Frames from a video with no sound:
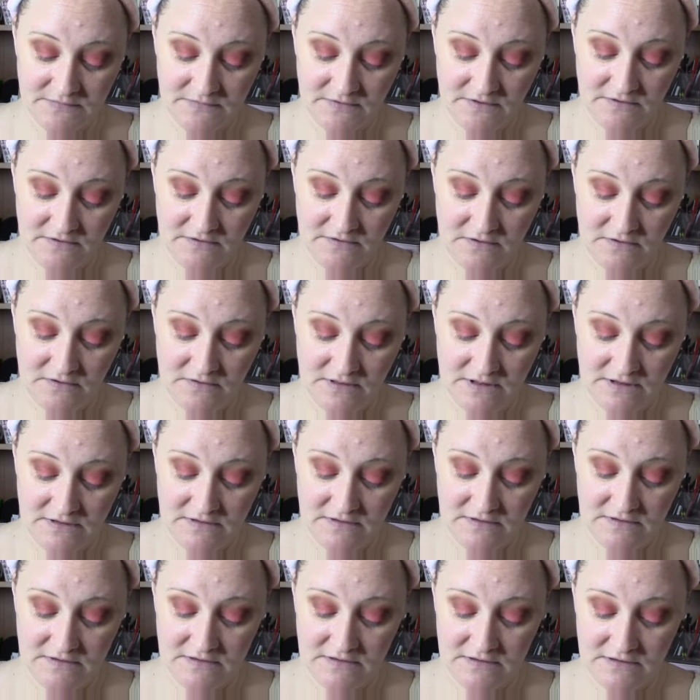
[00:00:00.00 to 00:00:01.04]
So
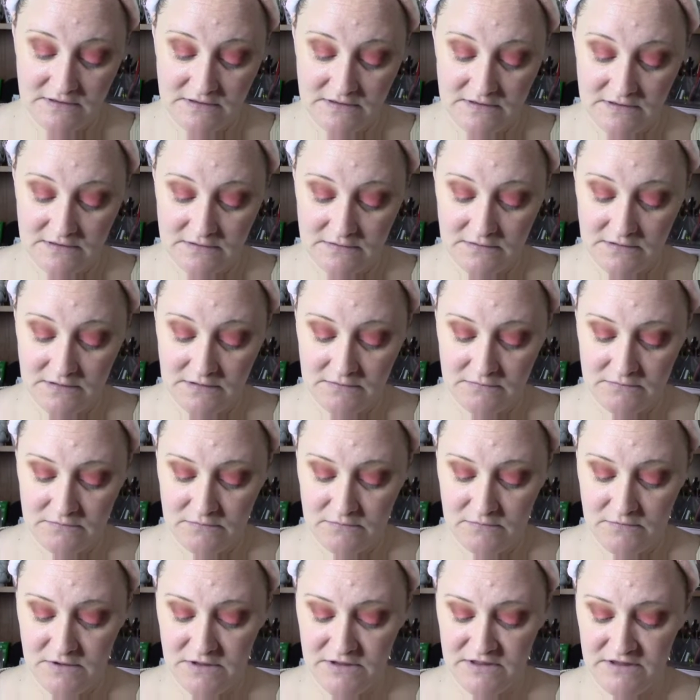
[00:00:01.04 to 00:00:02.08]
let's,
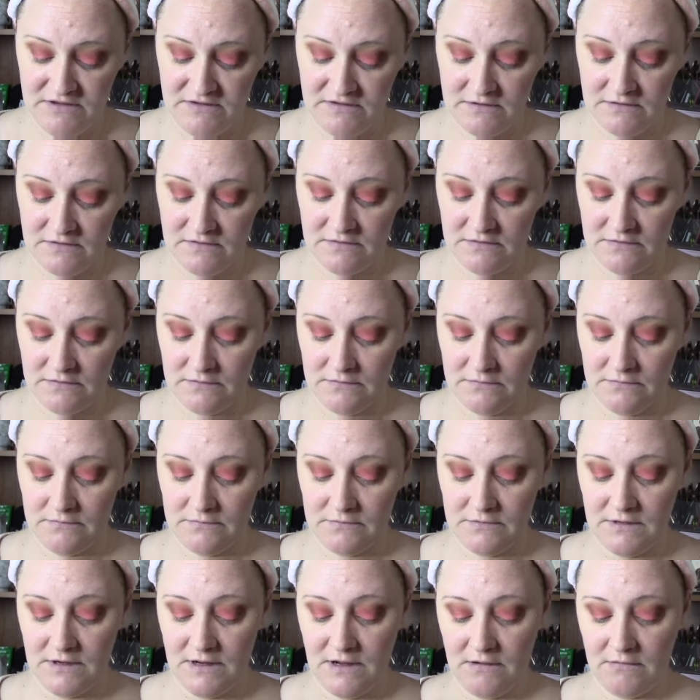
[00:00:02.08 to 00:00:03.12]
well, this is
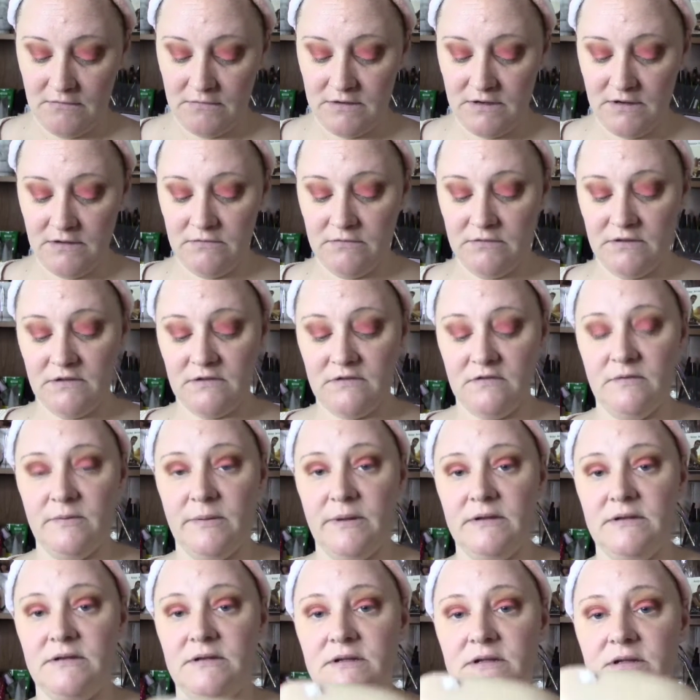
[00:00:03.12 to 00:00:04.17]
not what I was
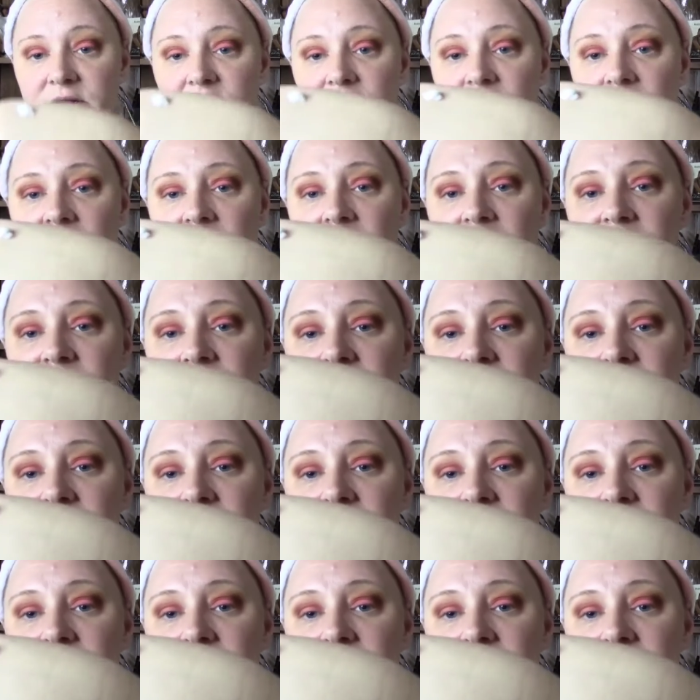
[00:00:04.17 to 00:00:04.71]
expecting at all.